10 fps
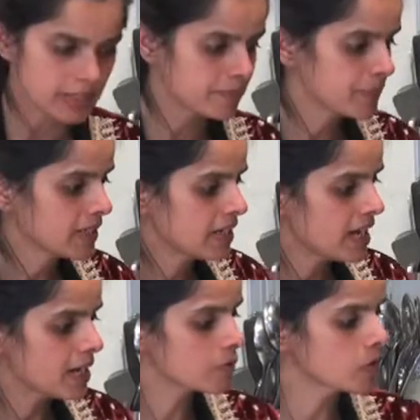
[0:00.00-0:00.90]
it,
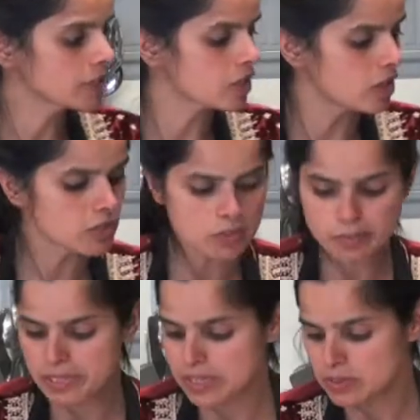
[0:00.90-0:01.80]
I'm going to also
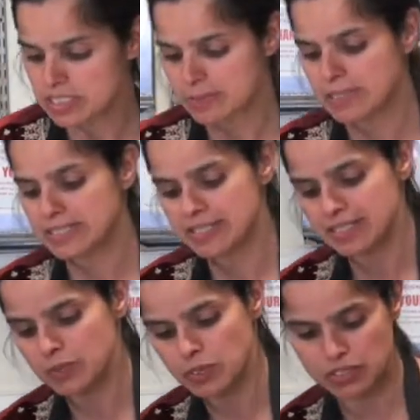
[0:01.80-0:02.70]
bring out the spices
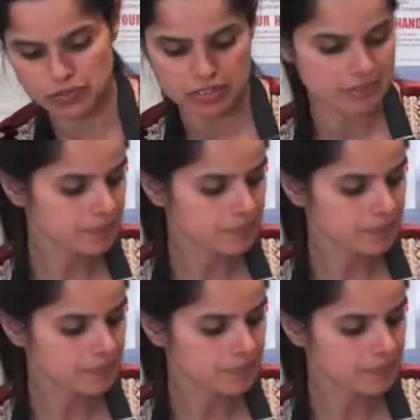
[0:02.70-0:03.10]
that we use.